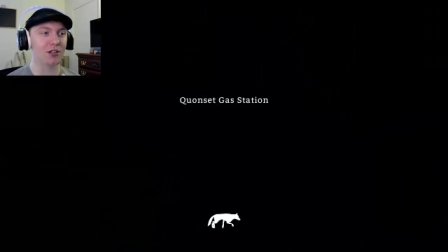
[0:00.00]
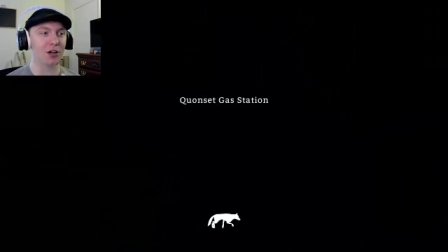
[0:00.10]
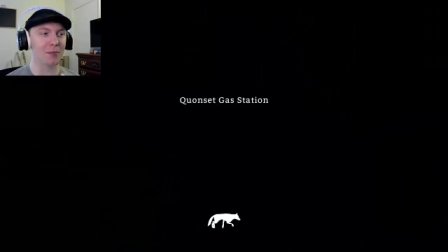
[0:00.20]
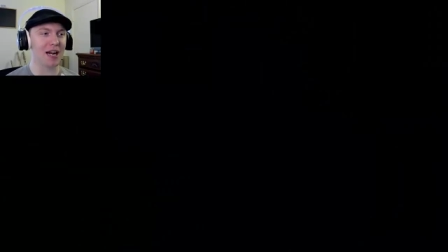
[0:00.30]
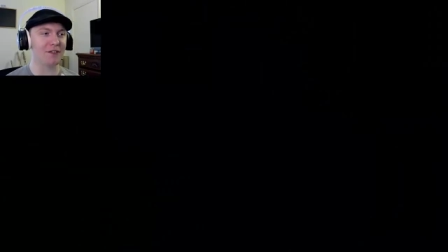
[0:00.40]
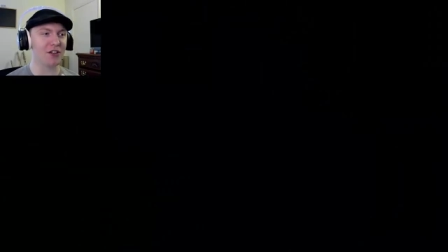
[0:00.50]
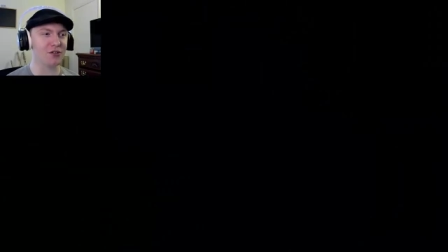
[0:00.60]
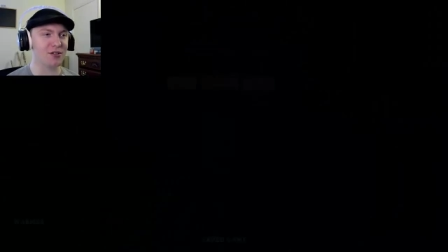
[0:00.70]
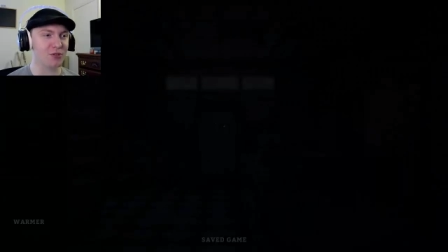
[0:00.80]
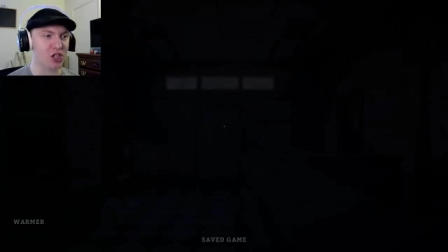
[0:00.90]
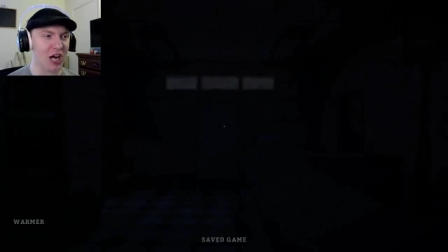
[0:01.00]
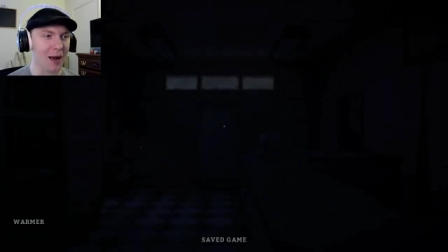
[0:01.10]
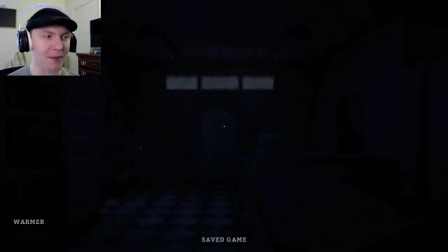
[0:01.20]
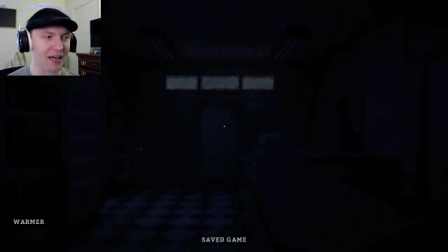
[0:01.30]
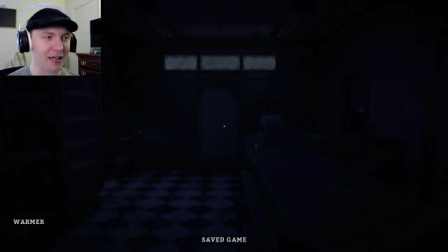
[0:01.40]
Don't mind if I do some
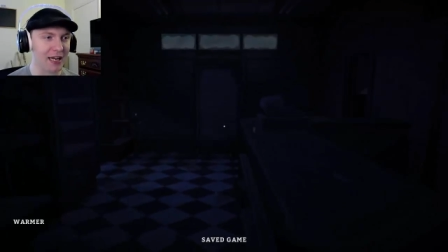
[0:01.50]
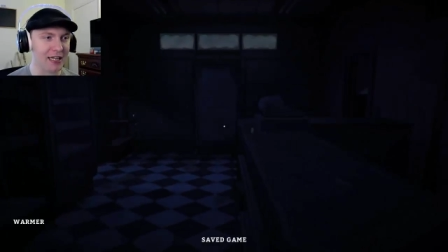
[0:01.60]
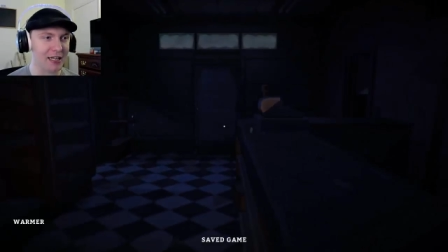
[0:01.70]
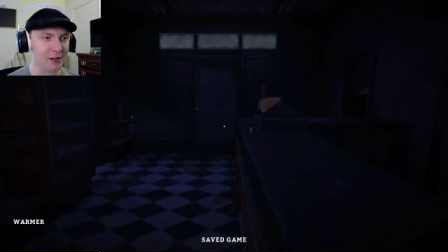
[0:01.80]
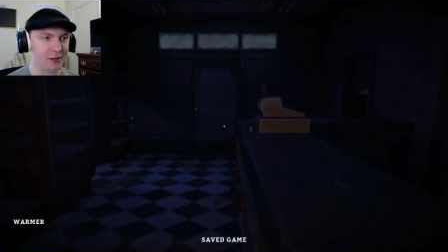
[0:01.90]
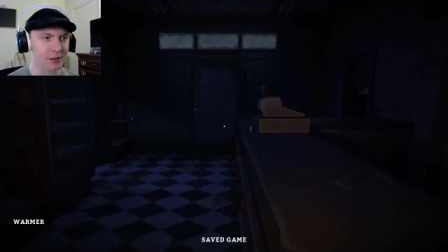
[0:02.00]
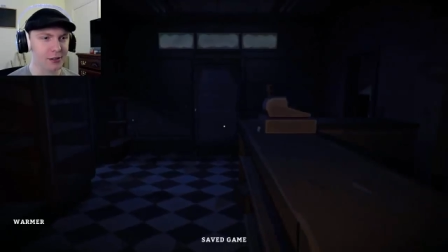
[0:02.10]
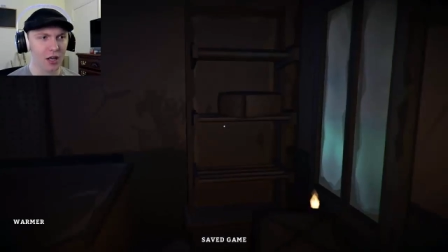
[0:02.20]
shopping in here.